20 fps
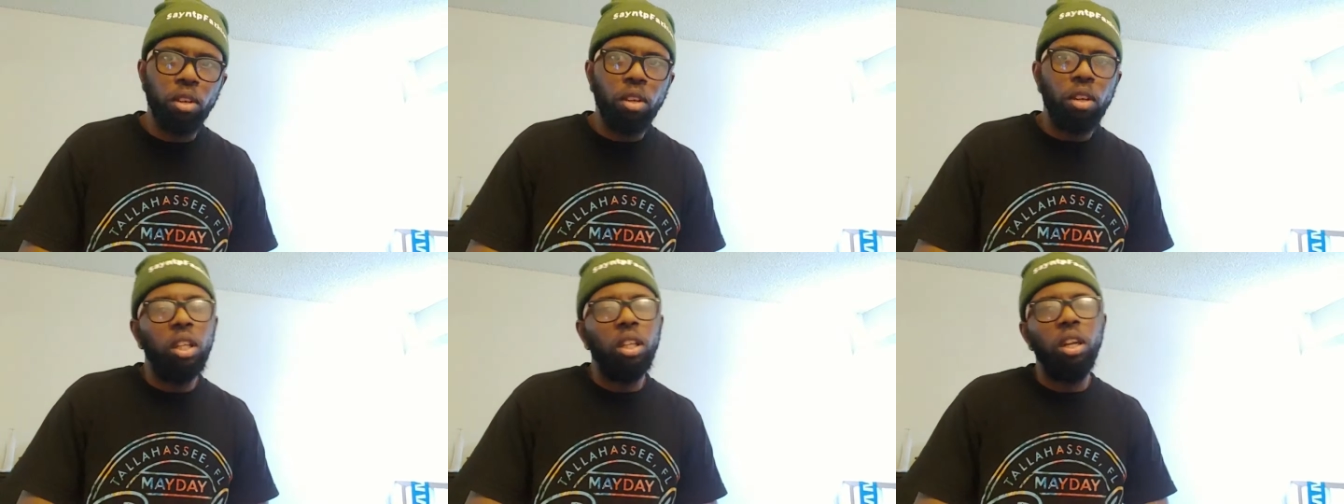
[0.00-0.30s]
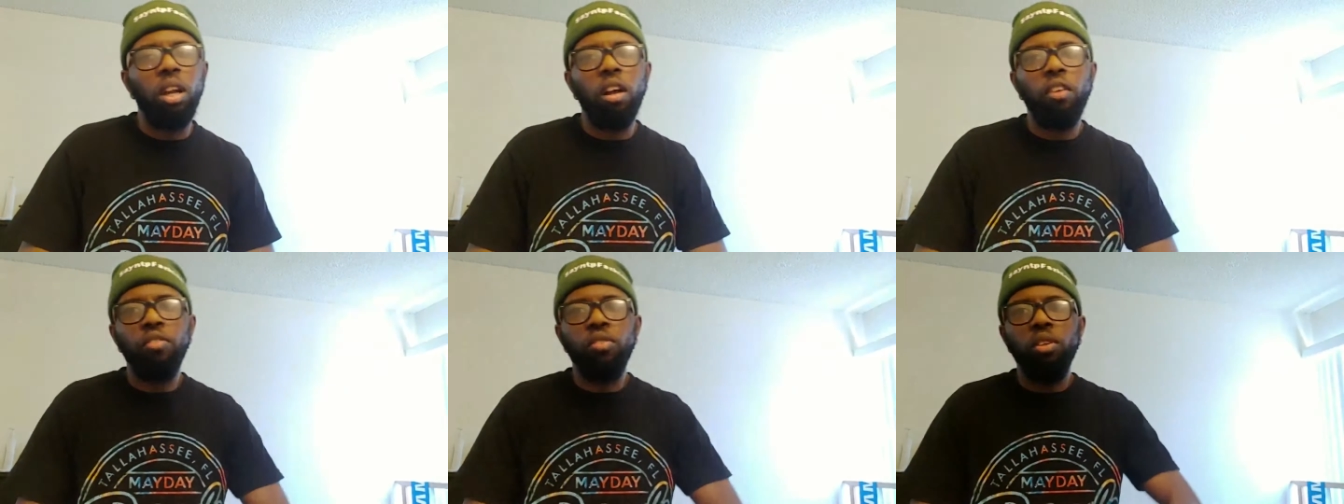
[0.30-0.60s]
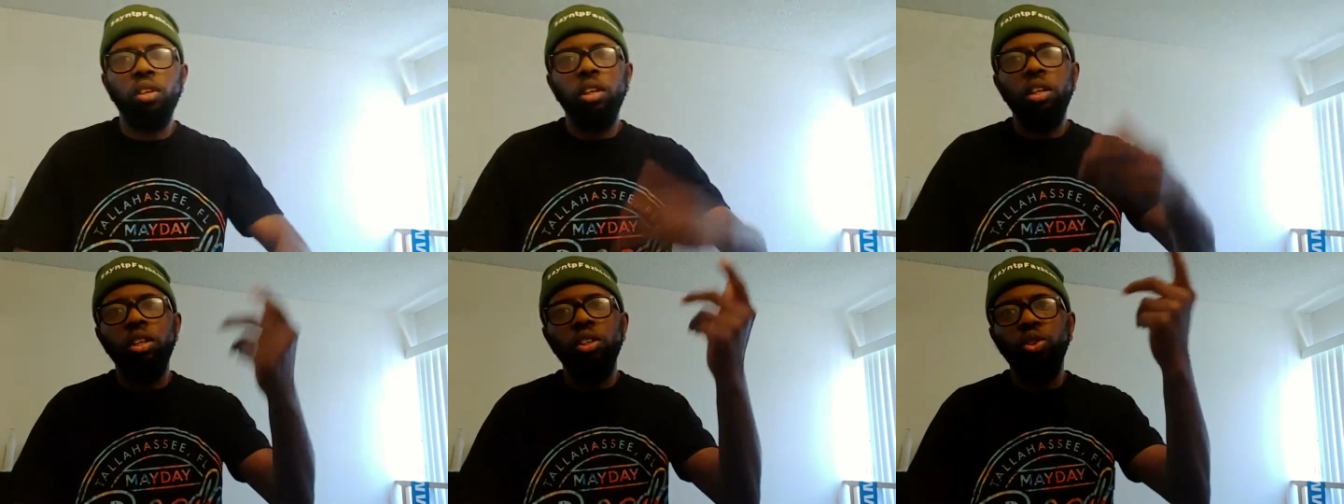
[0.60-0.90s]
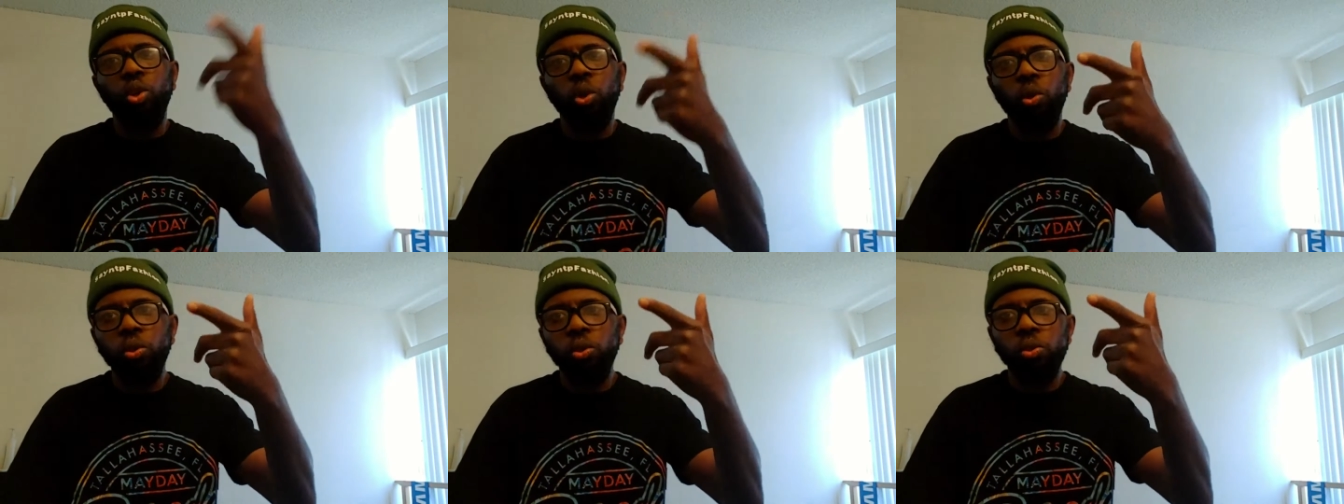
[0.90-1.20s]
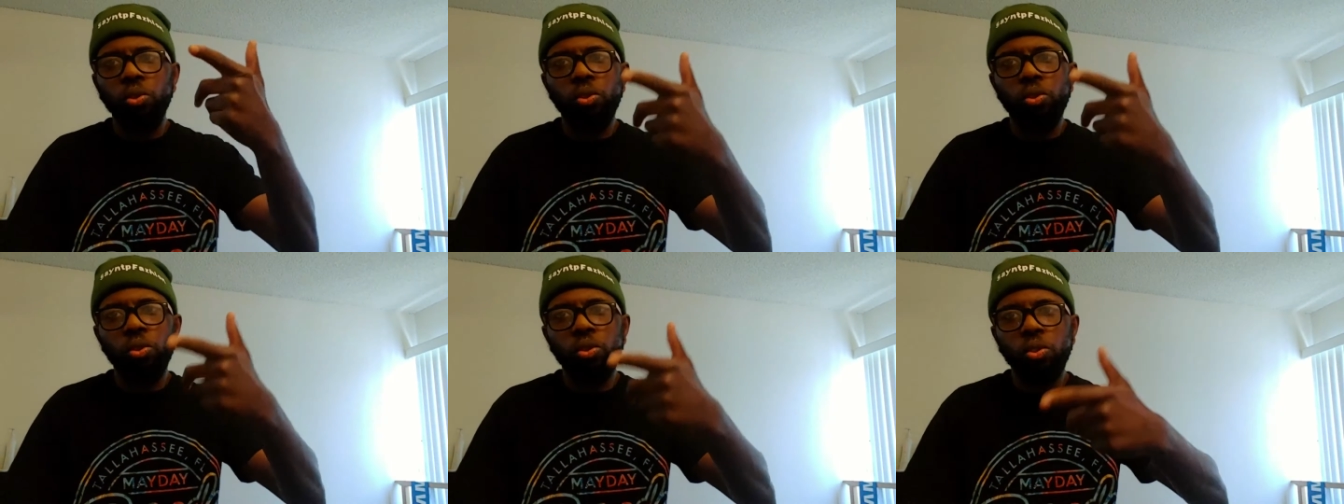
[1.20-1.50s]
obviously
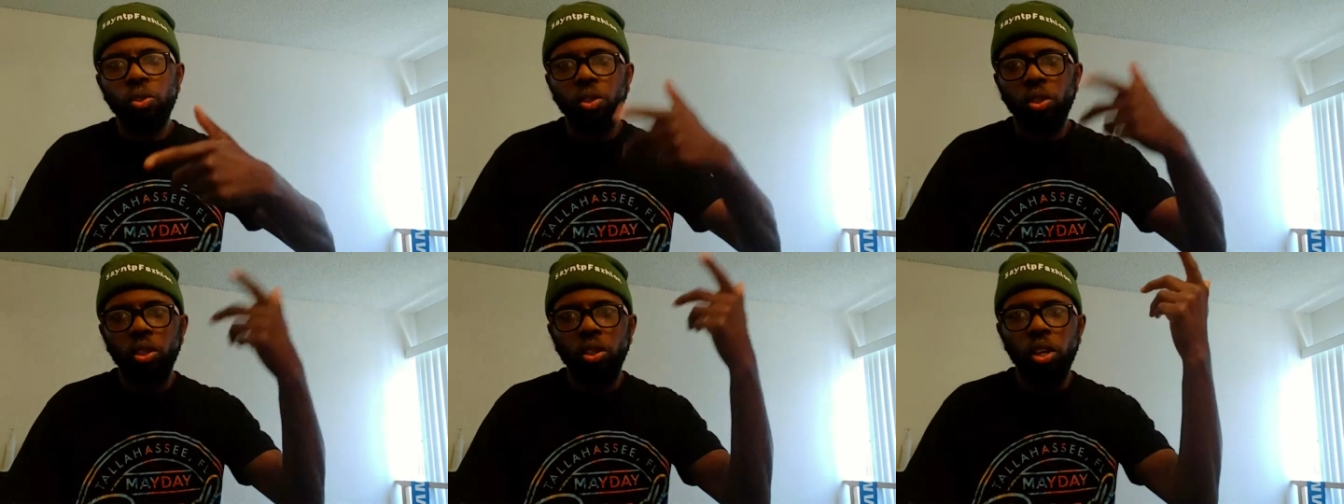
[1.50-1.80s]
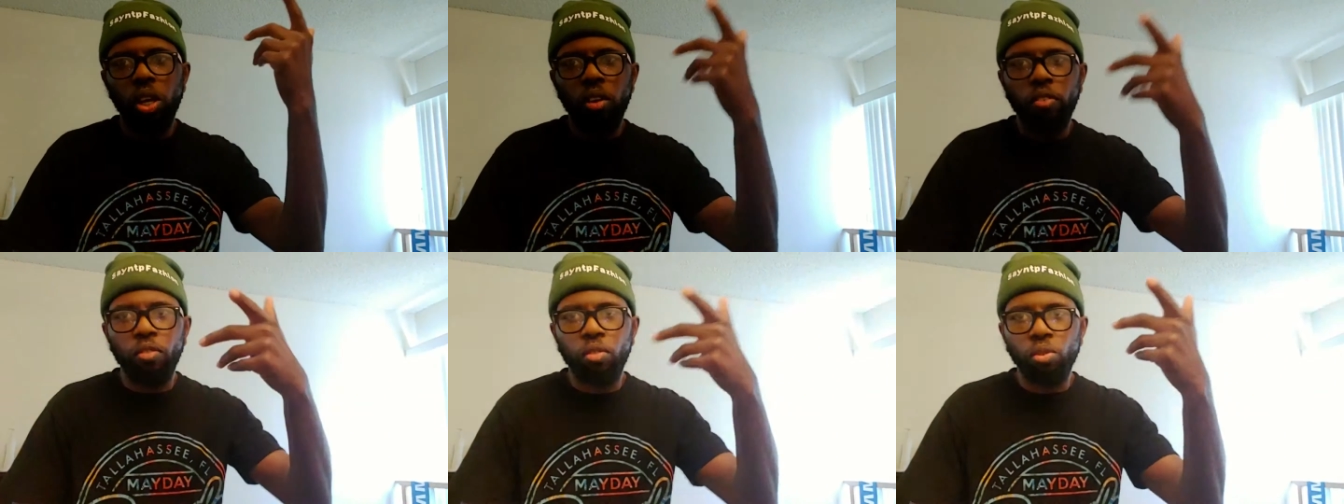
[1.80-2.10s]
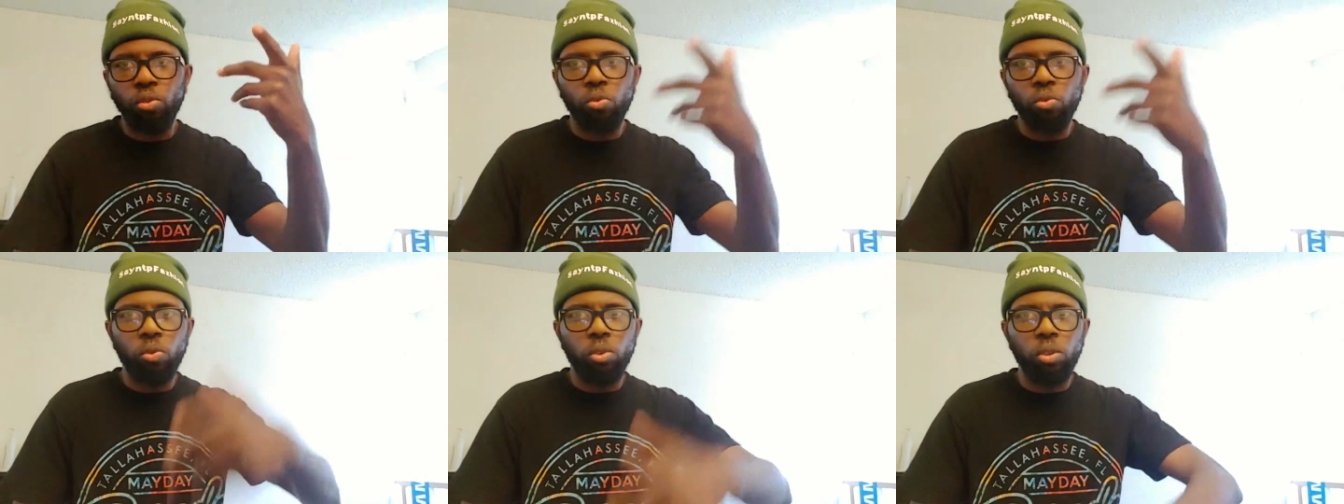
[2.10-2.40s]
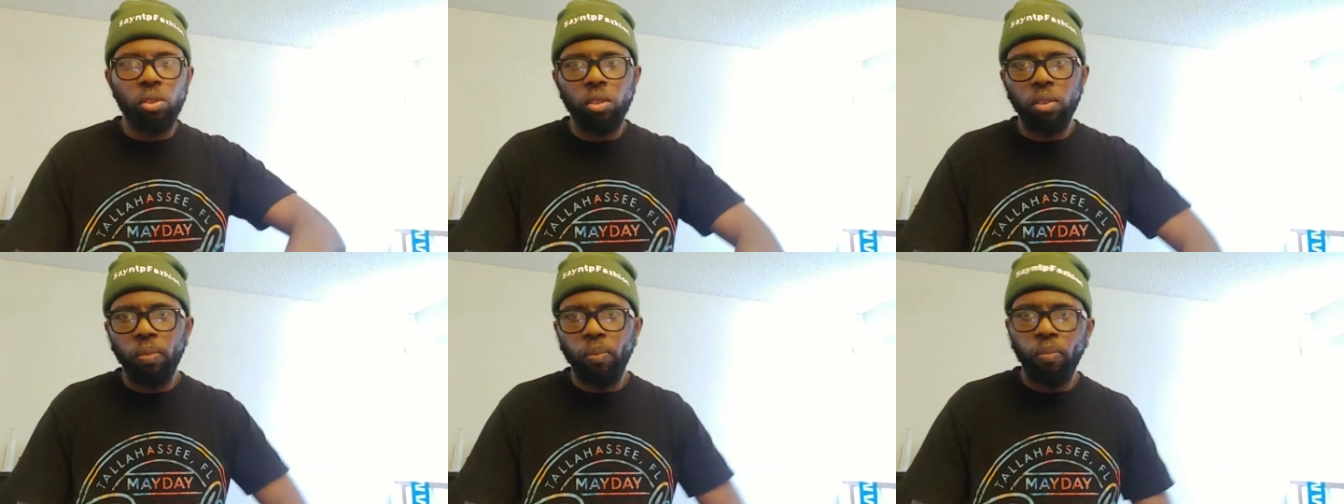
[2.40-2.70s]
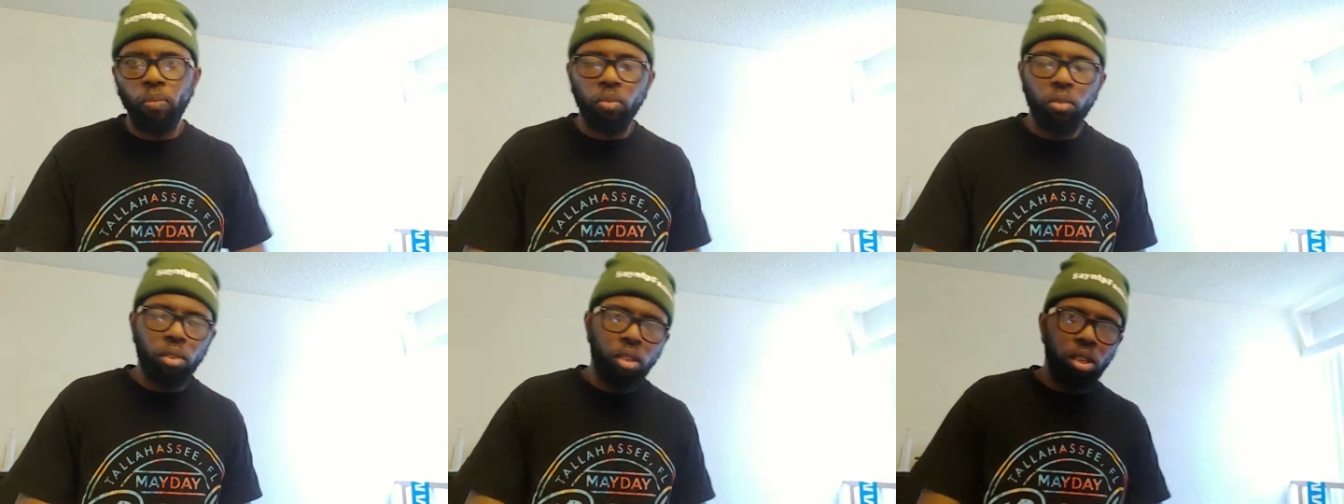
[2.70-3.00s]
Jordans, the Air Force One,
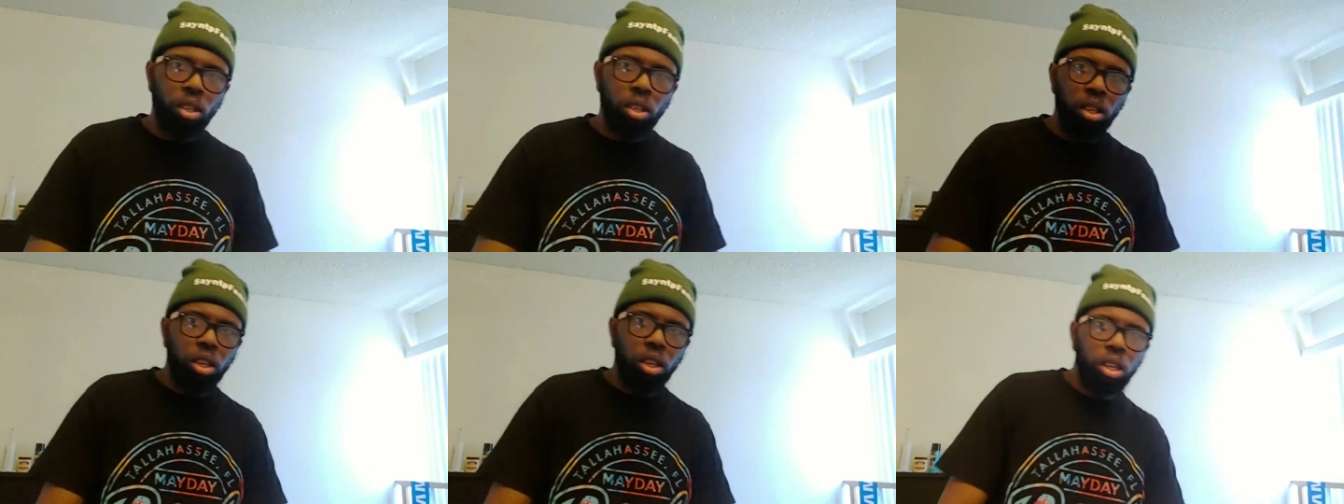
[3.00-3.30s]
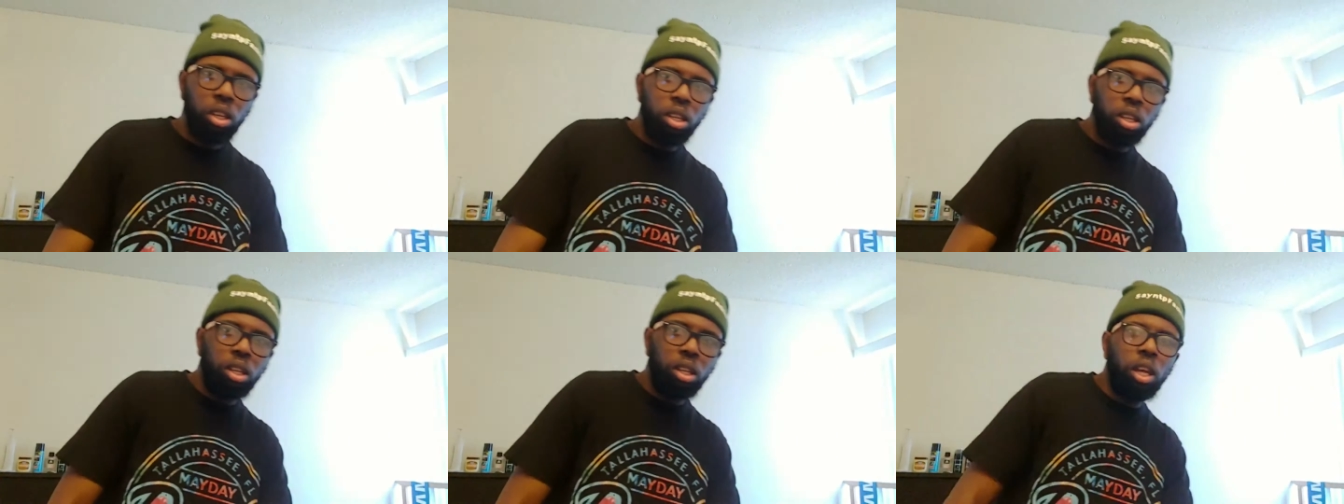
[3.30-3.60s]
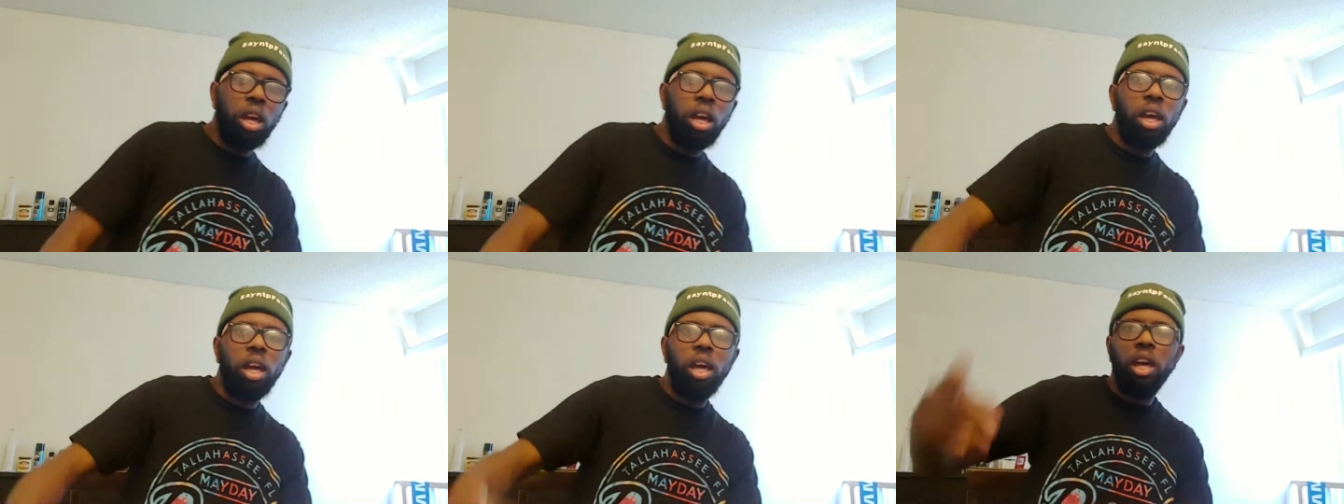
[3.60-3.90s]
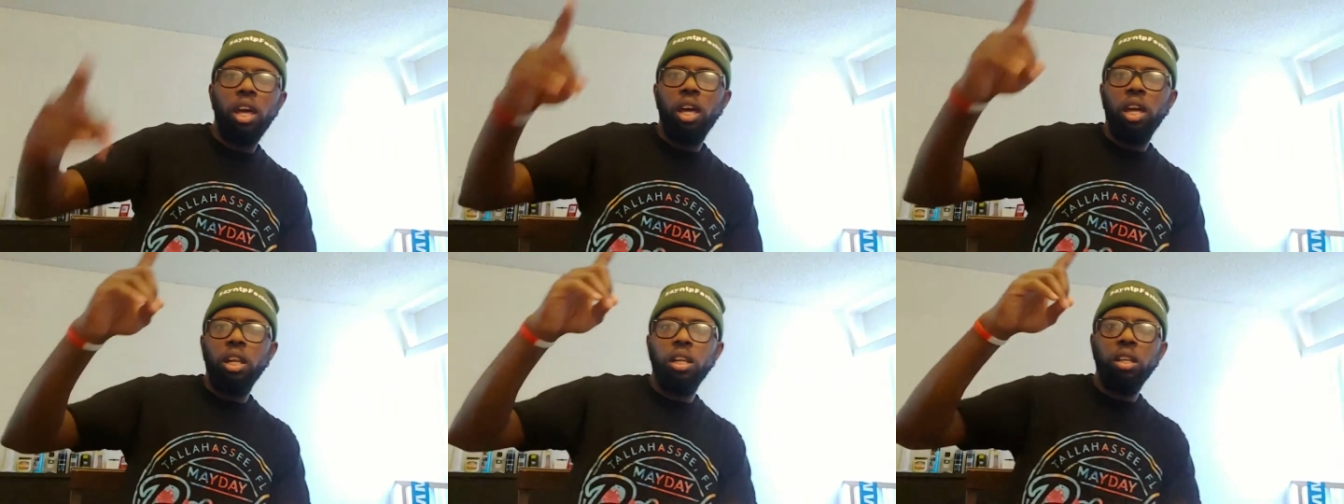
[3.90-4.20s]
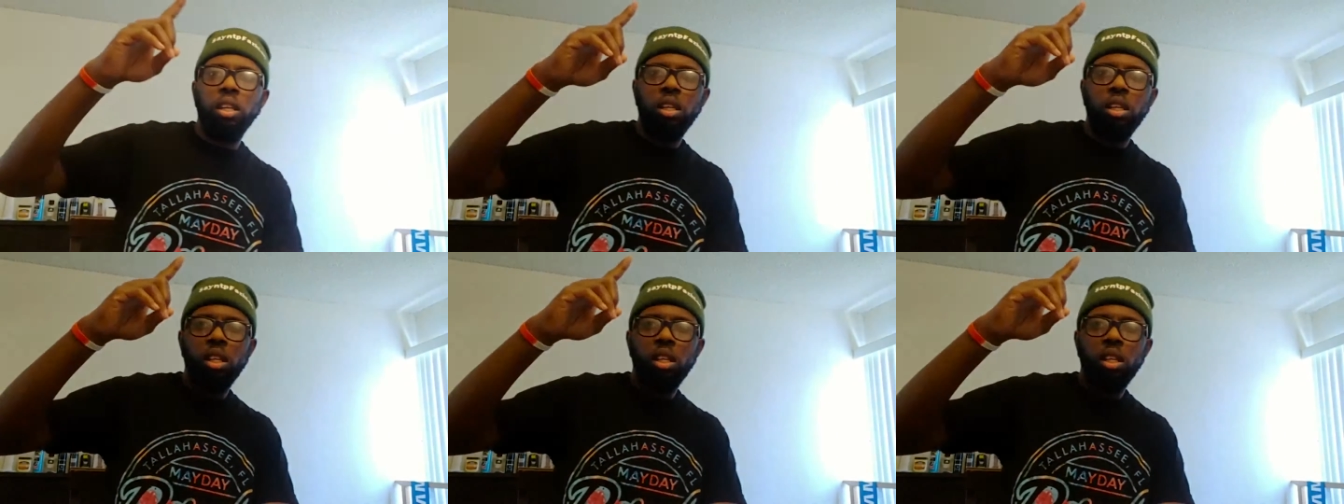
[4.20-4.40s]
and